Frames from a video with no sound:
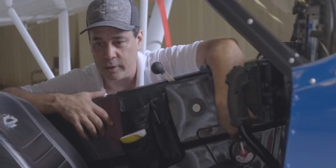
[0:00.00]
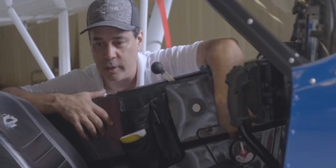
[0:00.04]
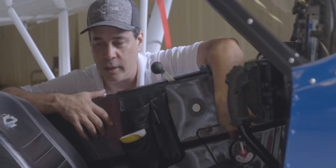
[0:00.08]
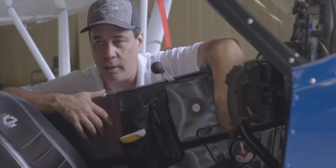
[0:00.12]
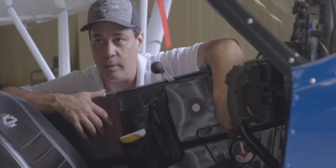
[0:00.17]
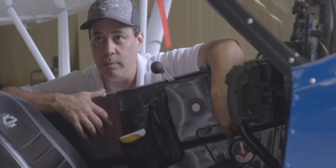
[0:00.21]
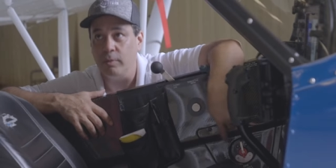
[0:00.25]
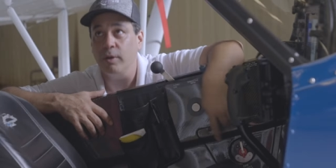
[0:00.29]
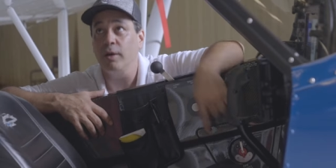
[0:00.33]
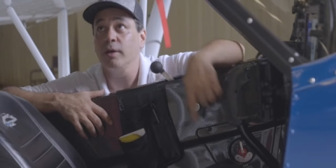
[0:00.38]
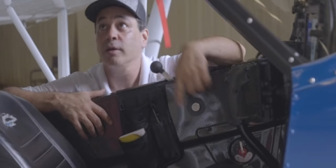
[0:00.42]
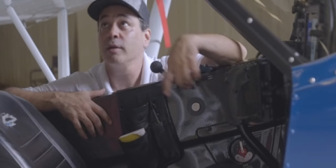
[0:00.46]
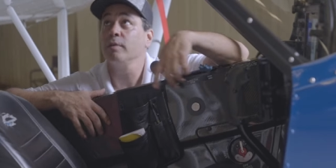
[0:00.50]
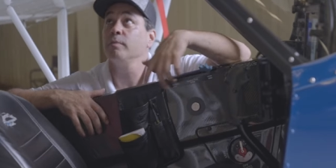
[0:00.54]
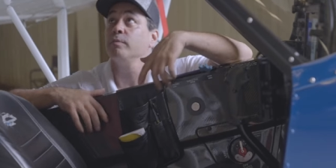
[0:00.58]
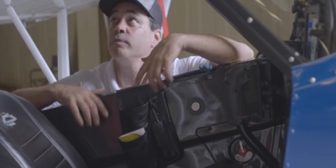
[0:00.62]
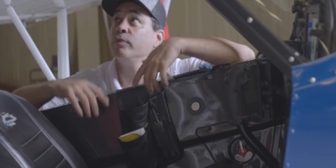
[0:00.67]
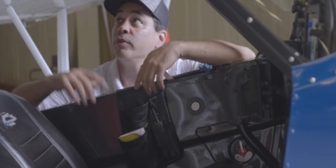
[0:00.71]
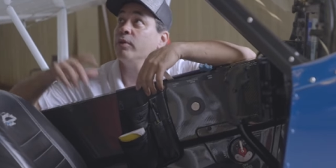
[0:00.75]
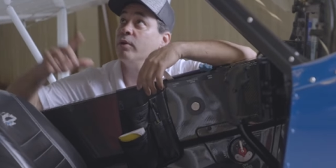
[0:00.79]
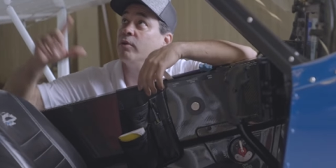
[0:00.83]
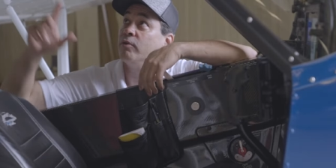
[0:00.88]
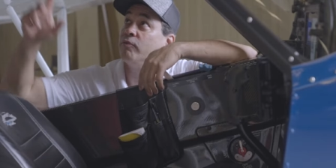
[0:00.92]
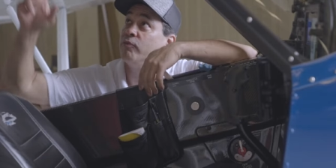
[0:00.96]
down bottom,
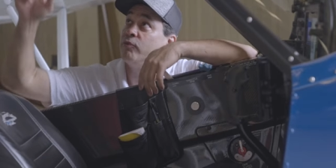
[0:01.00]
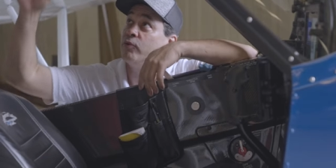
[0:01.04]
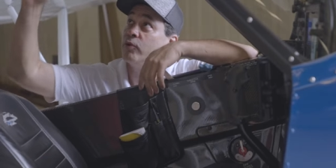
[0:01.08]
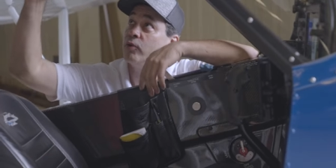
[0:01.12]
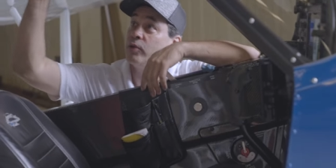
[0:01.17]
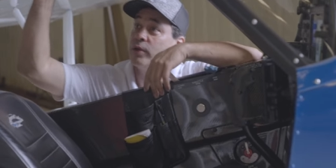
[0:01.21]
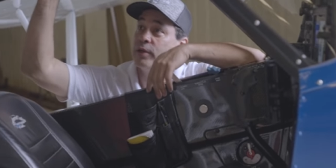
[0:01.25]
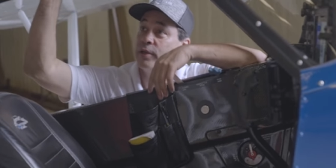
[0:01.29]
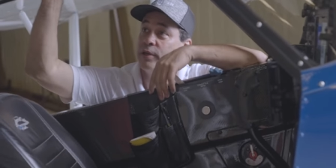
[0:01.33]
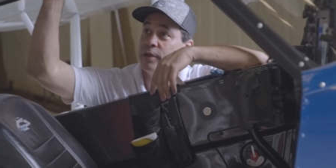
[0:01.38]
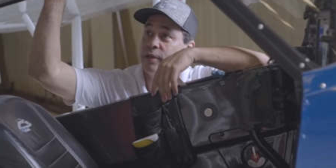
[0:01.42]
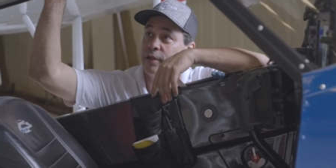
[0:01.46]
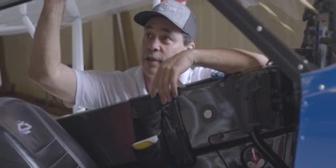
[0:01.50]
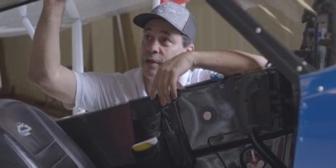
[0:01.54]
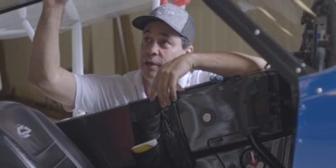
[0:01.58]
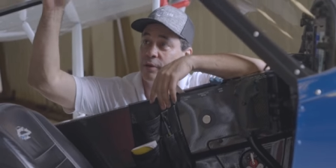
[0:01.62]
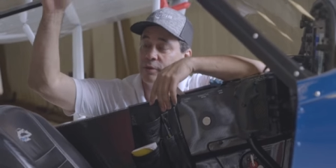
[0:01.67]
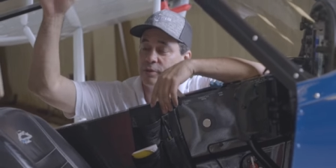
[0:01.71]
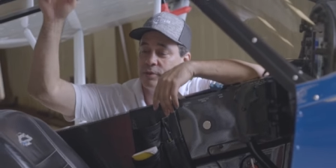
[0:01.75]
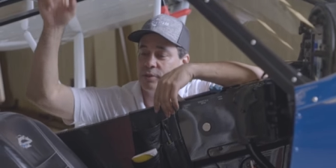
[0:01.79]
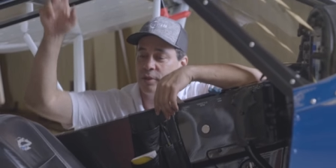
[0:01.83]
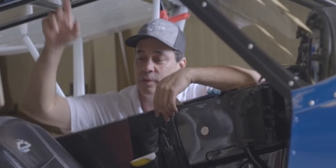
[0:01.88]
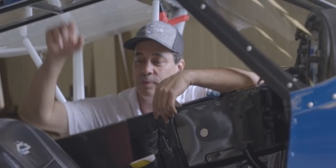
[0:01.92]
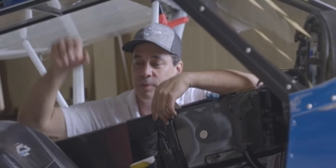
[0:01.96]
fuel
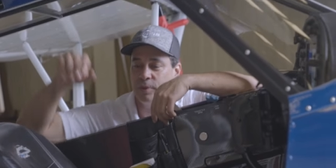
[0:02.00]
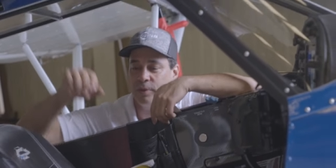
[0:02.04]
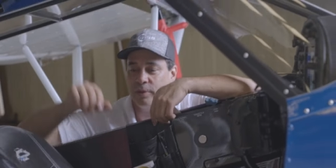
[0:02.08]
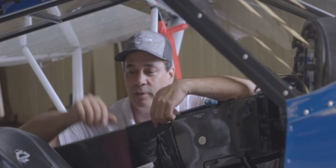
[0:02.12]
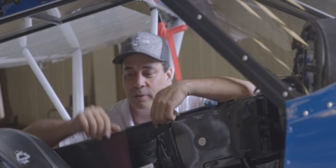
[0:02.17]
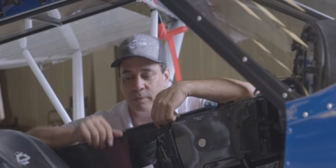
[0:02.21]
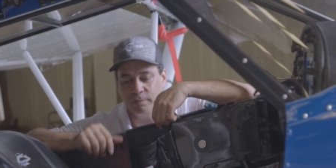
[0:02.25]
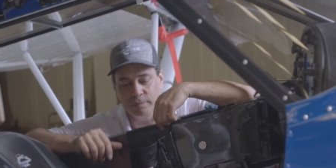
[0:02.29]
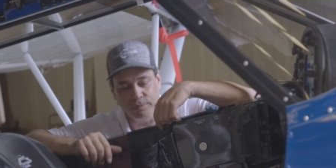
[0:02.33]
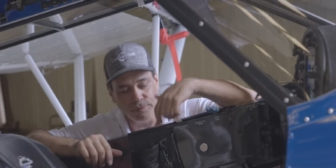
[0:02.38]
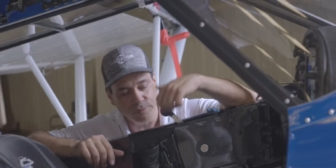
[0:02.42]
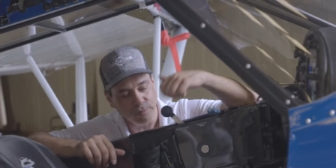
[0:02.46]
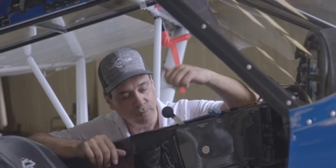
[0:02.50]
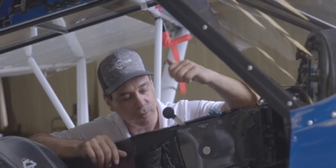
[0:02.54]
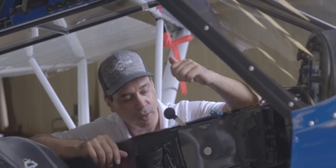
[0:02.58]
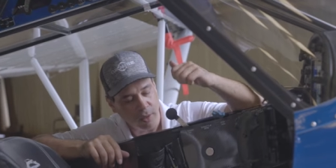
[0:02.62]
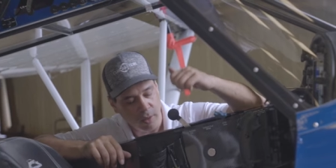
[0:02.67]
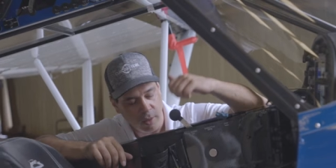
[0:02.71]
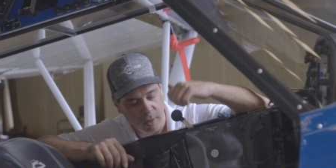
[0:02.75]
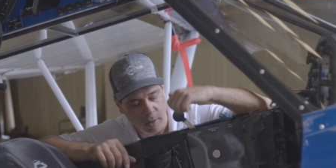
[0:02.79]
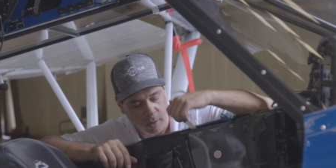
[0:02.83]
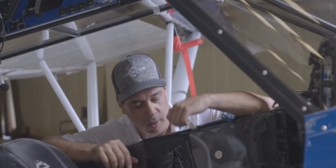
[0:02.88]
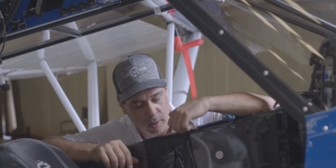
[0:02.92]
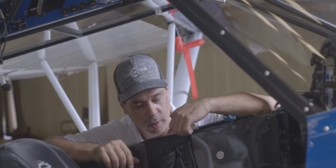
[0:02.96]
indicators up here.
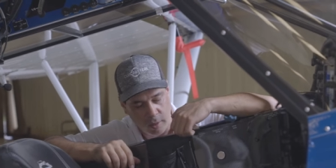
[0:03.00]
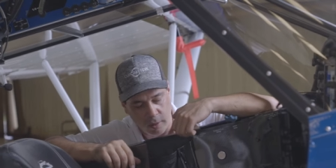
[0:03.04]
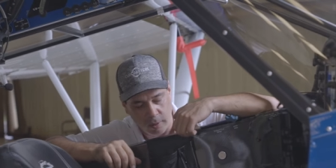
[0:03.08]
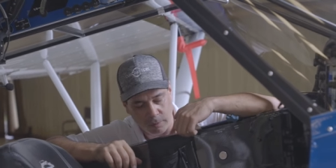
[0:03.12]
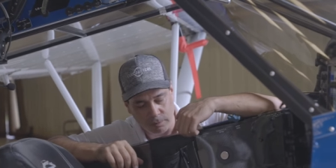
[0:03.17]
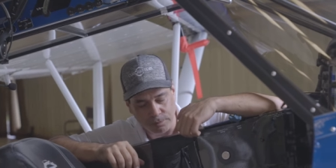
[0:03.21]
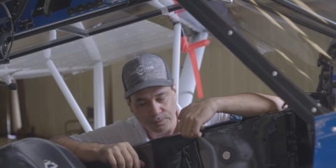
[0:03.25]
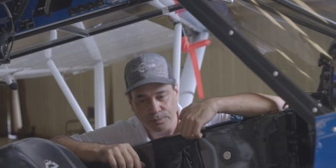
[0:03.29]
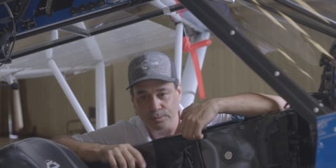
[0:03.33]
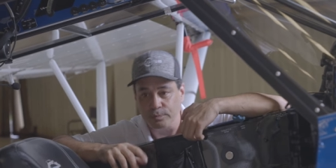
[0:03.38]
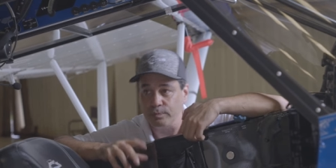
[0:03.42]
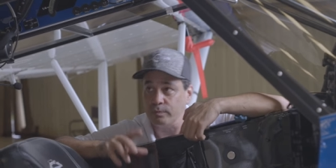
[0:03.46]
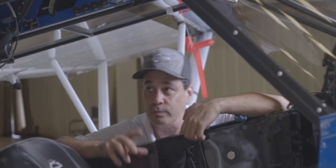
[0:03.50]
Um,